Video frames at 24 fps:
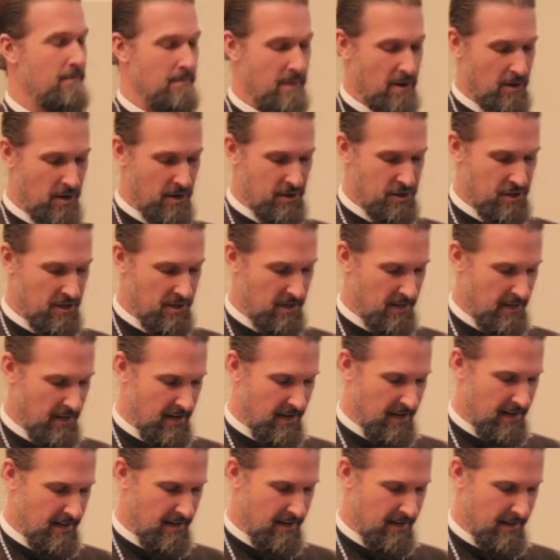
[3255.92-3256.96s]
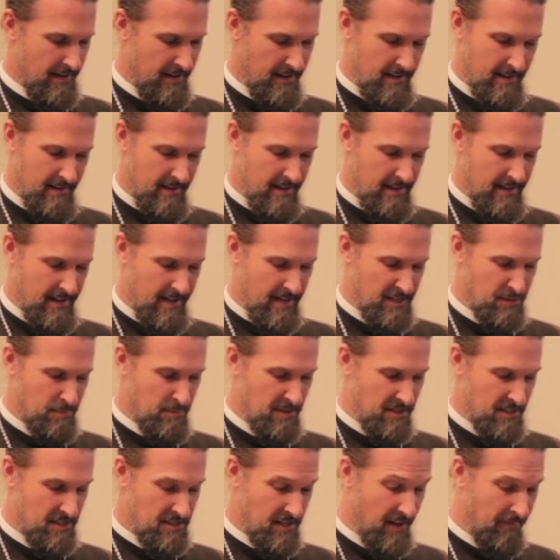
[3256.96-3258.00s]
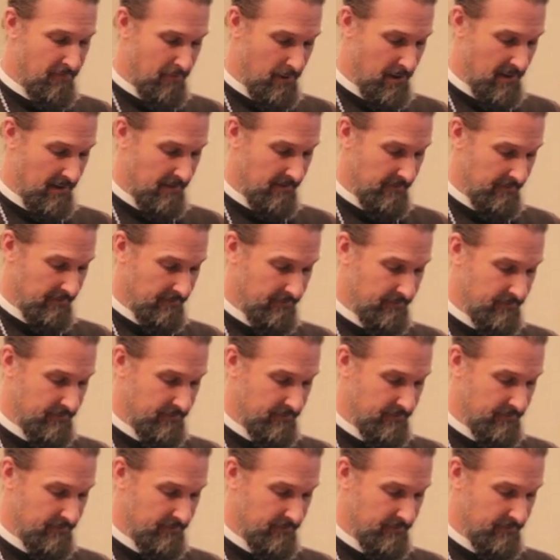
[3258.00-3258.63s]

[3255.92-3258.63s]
Marriage has been suffering.